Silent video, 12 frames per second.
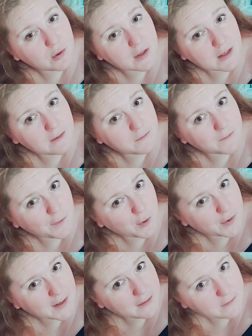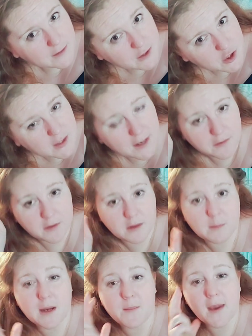for the convention, other than
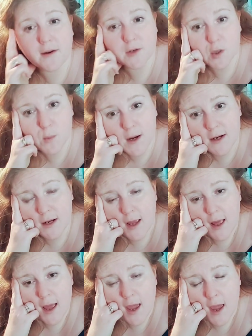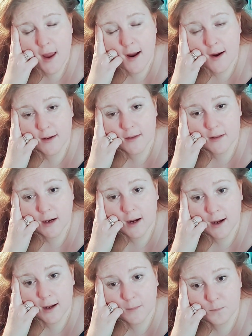my Merida one, and
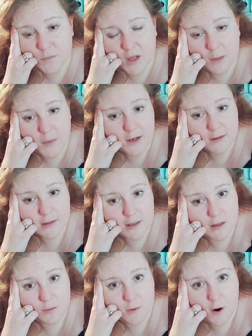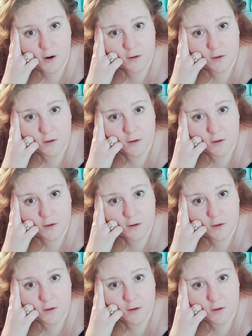apparently they were all on